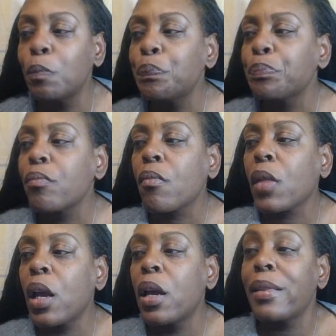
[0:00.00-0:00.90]
and
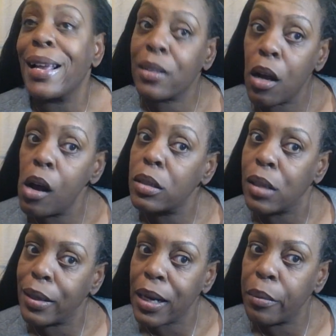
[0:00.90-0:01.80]
that costs a lot of
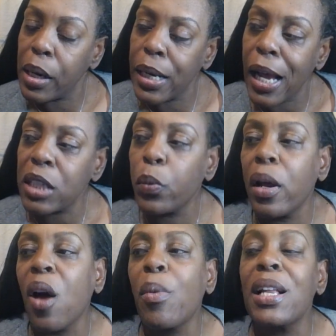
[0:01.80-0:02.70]
money as well, but
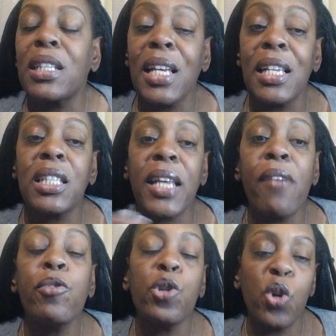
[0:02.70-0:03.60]
it saves you
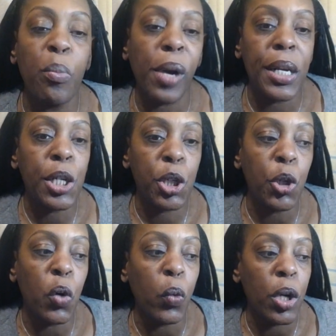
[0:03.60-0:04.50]
money too when
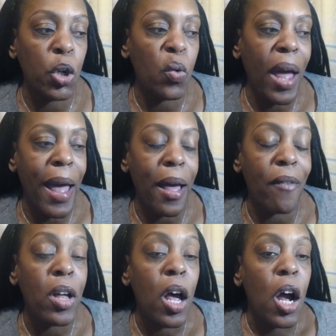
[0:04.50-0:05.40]
you have
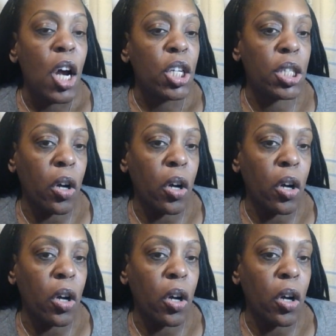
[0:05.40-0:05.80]
certain